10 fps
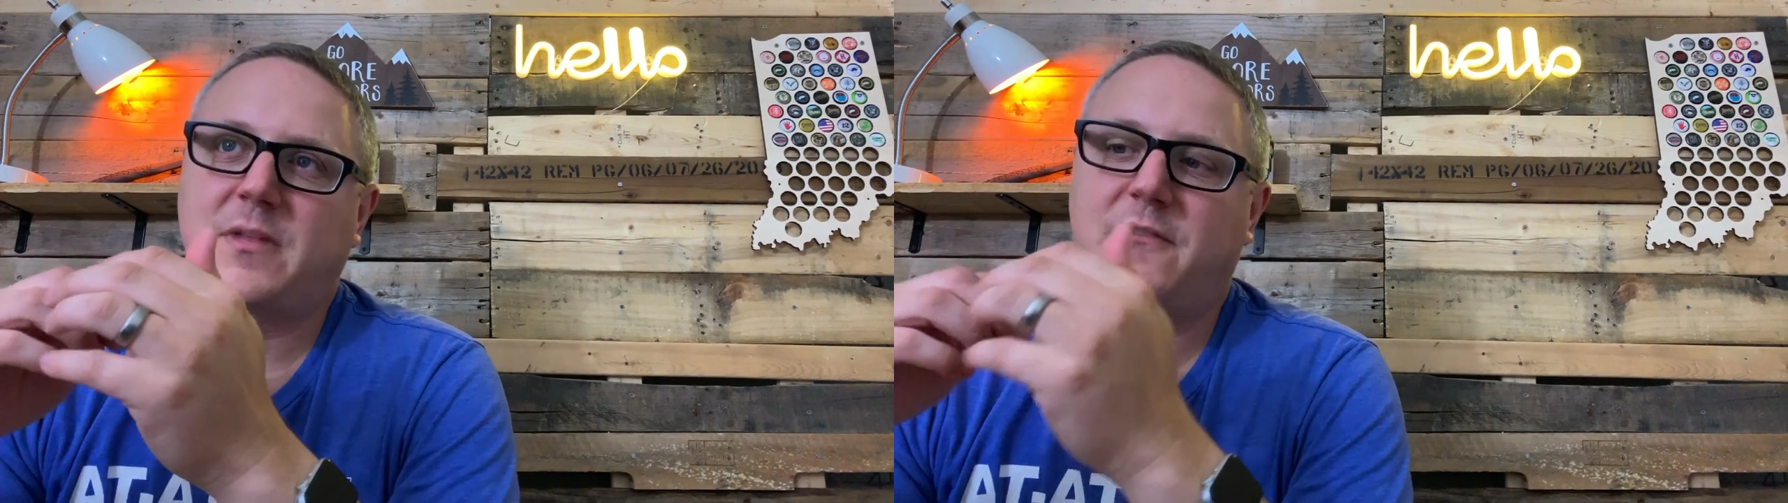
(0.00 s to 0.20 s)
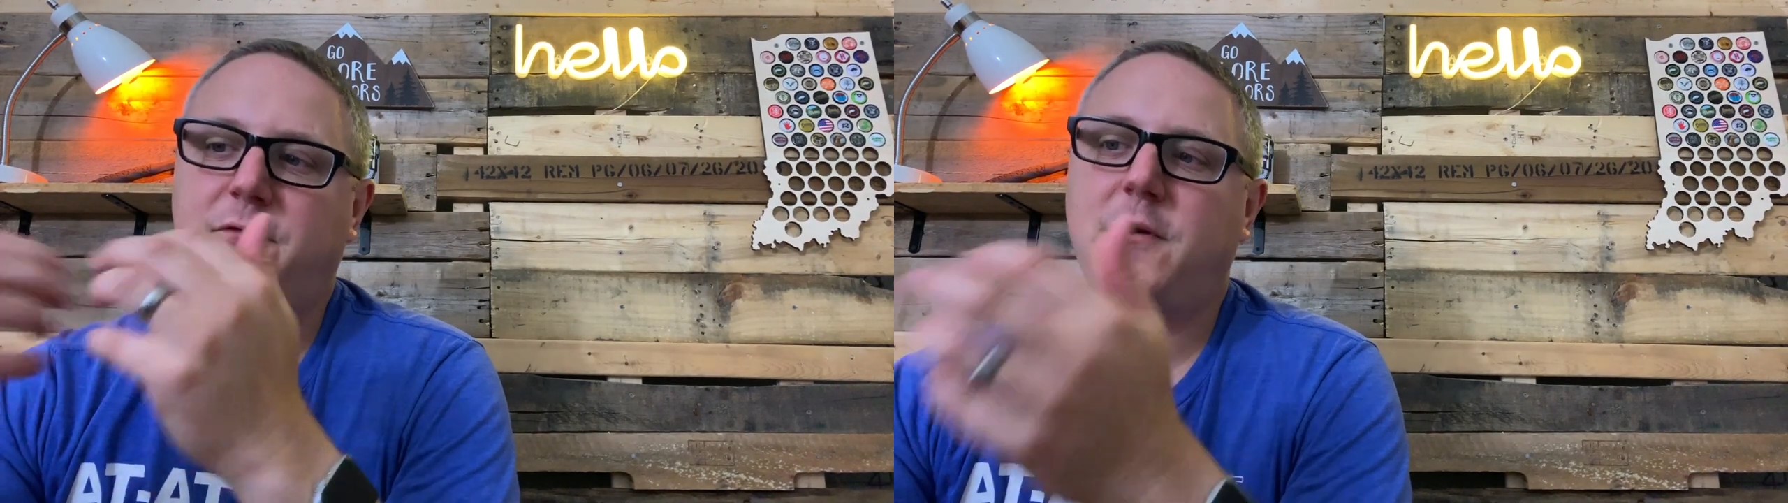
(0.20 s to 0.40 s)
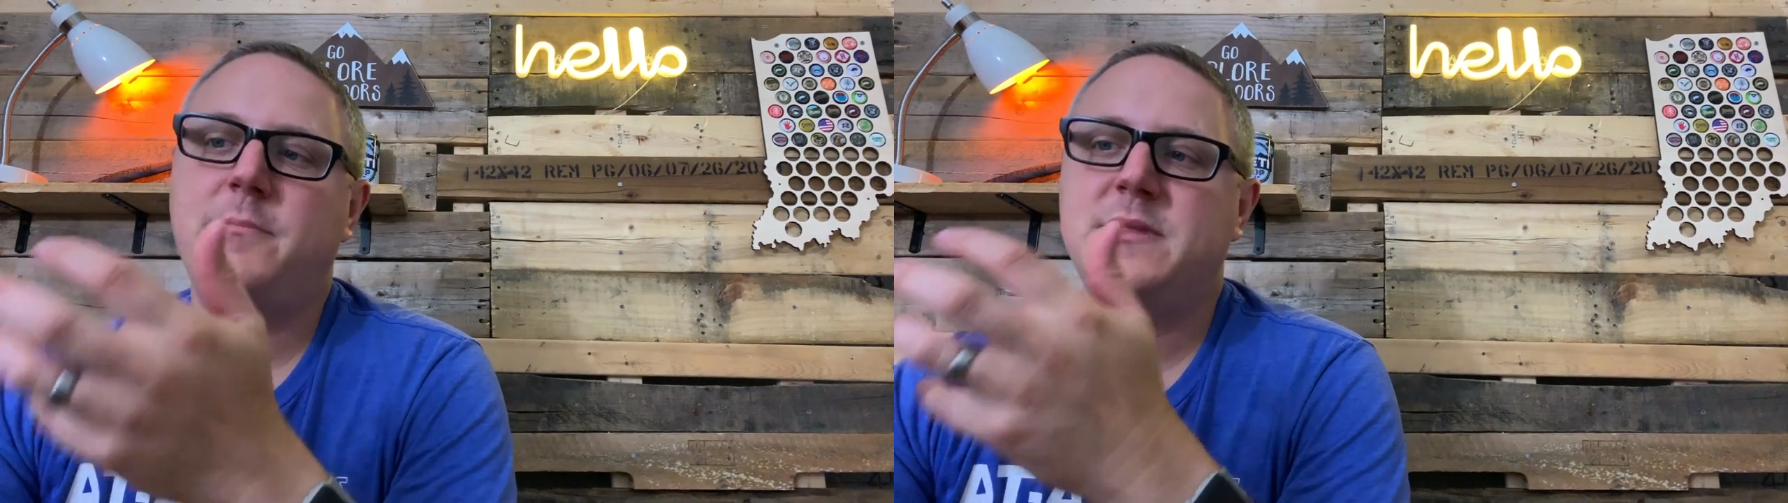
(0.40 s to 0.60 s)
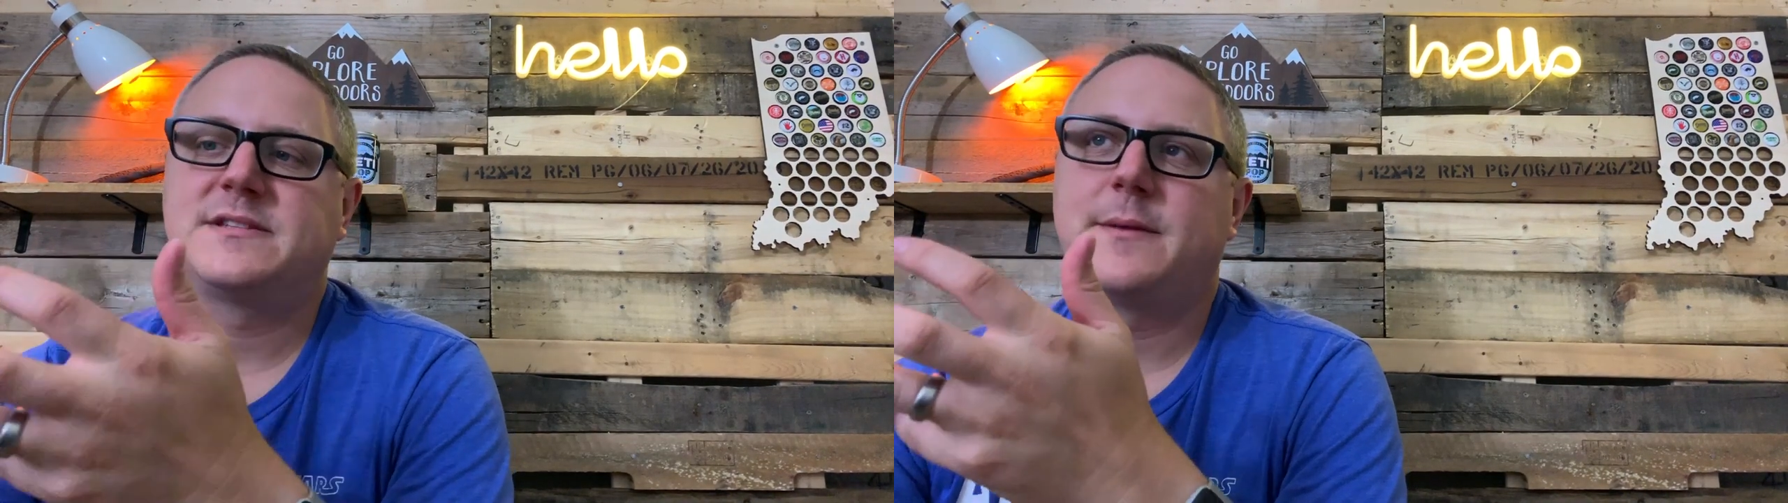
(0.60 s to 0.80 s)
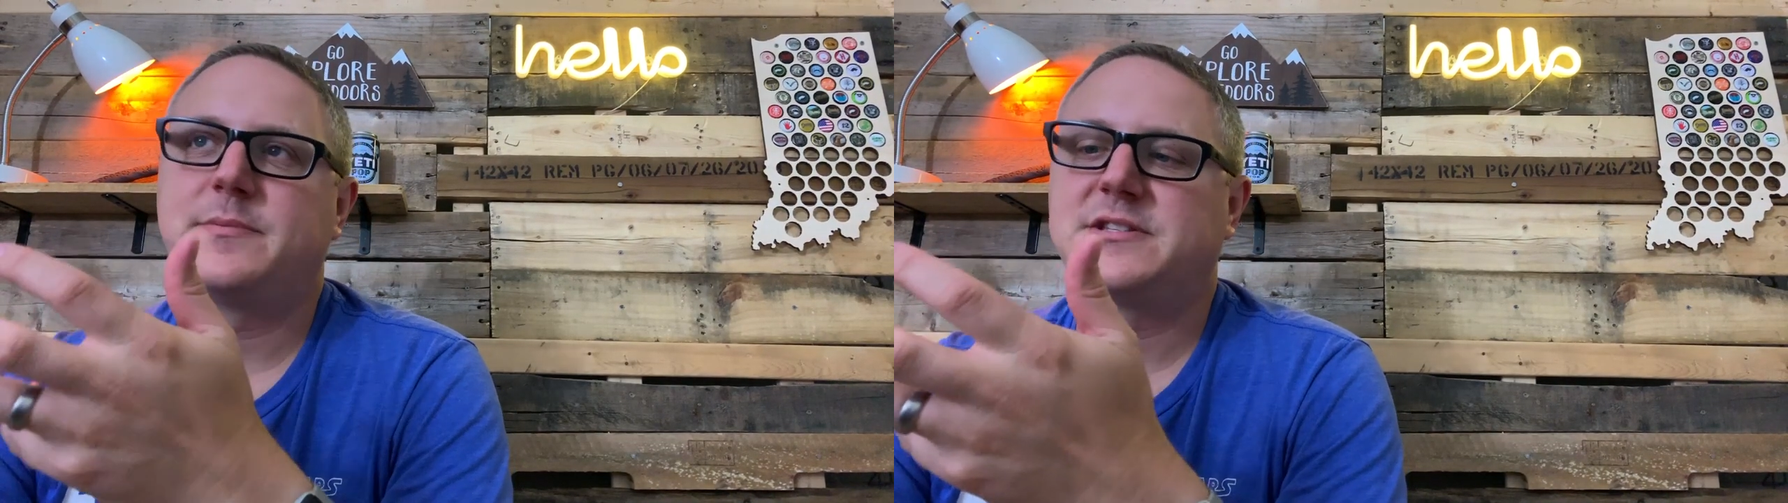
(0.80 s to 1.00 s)
From
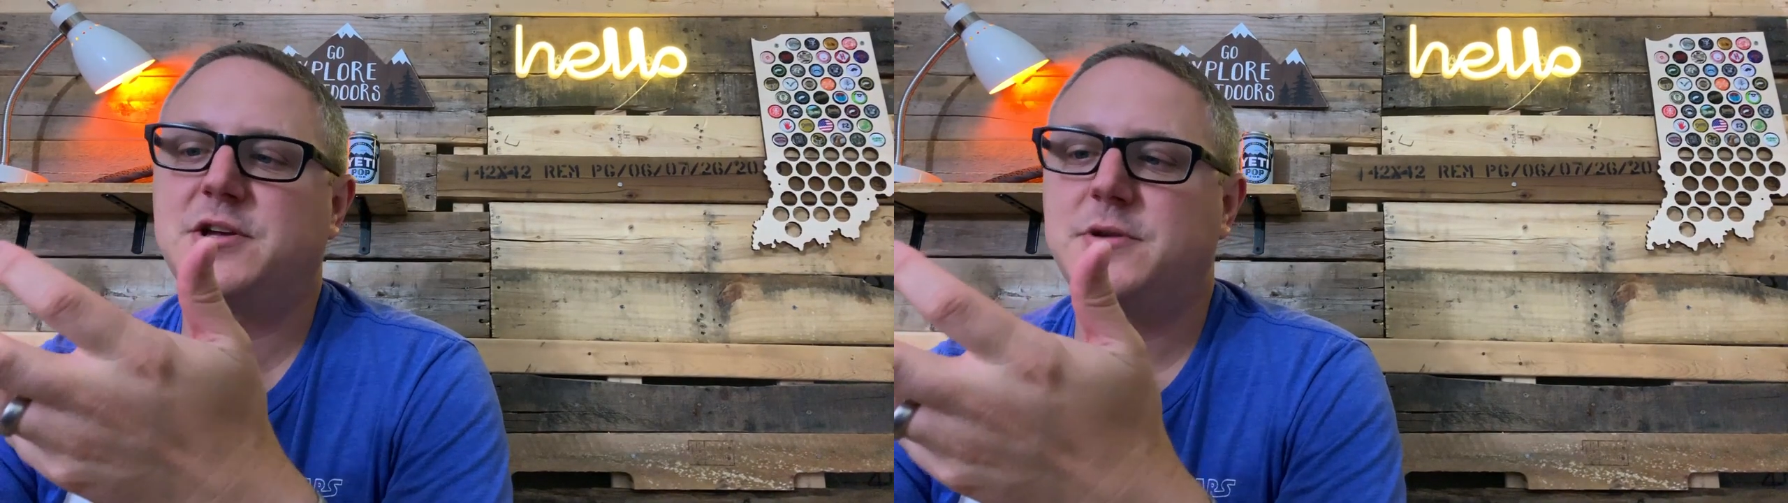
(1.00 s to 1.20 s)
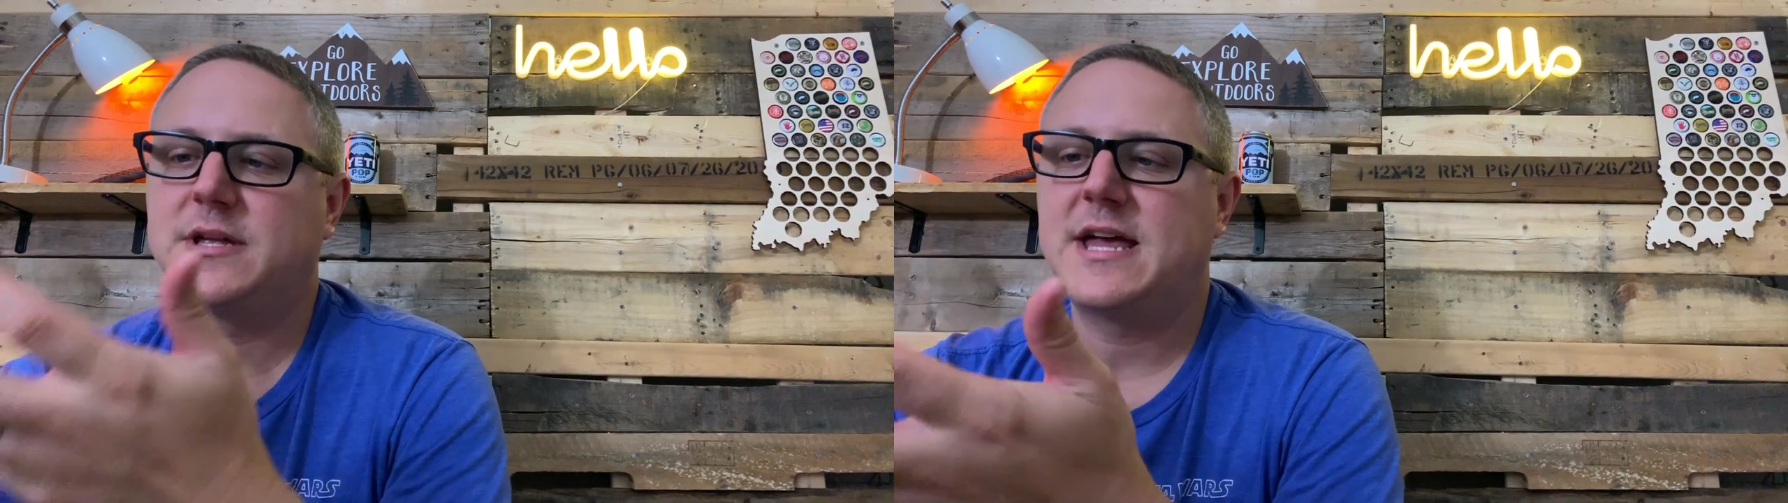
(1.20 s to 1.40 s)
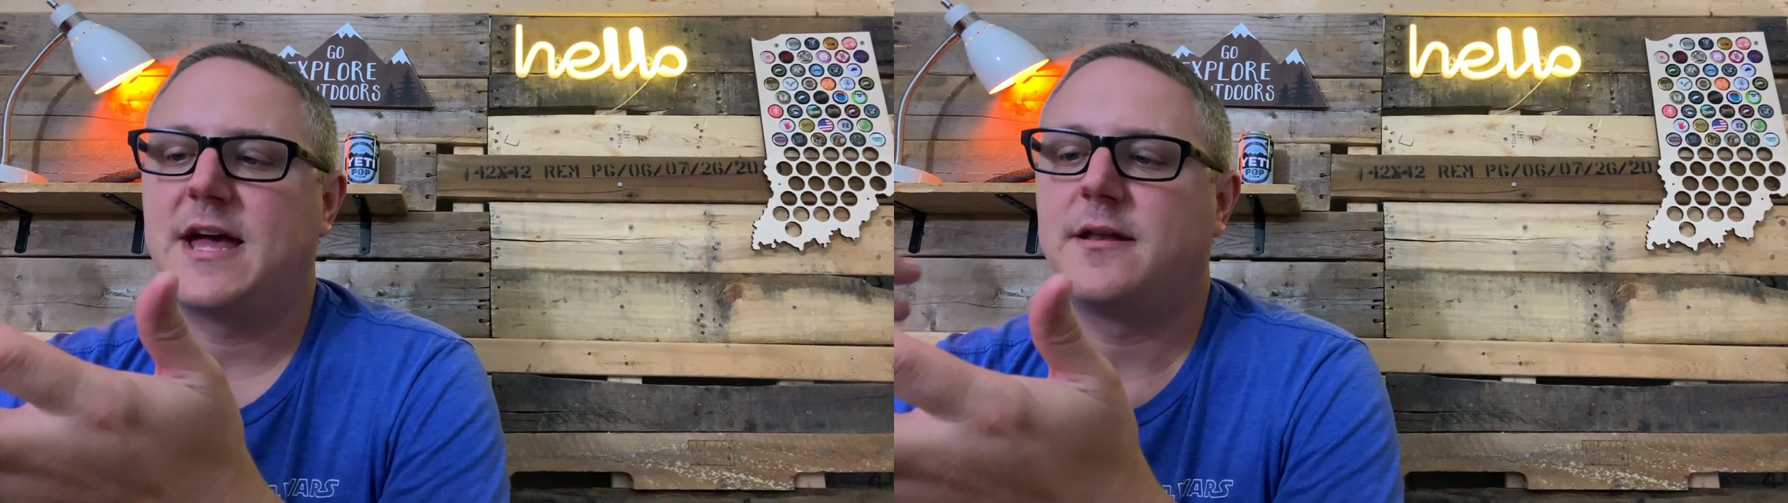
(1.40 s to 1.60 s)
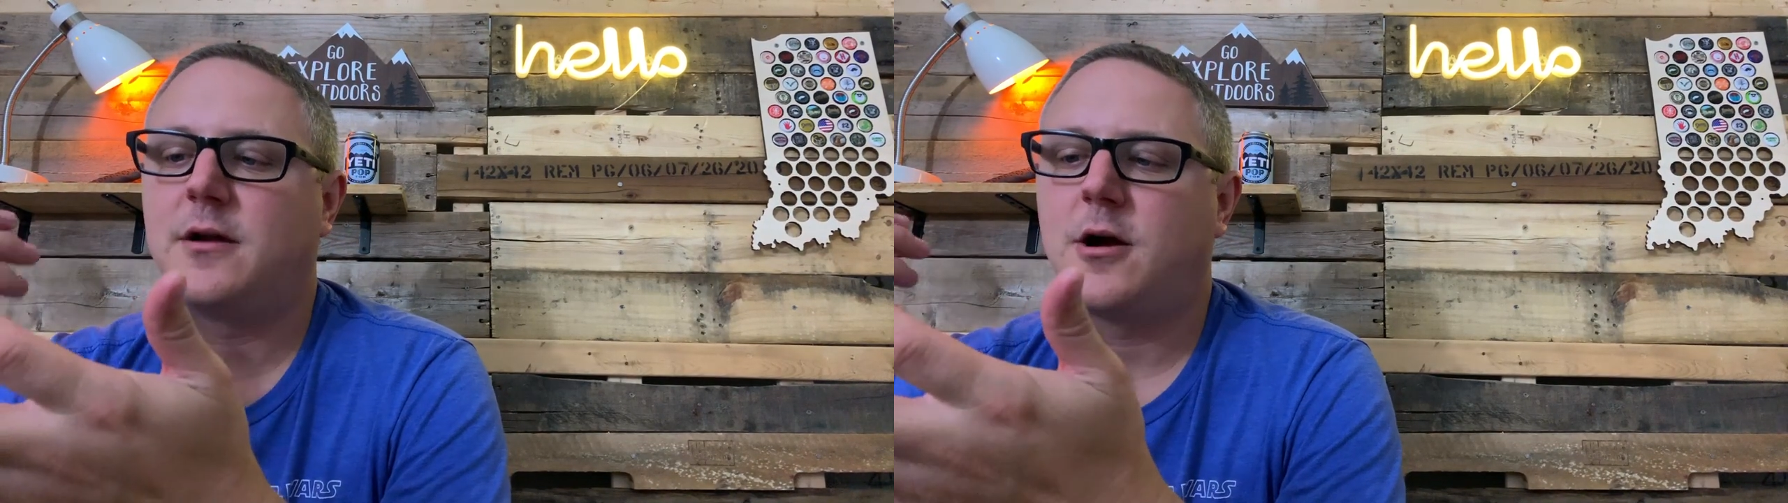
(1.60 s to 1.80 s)
this episode, again,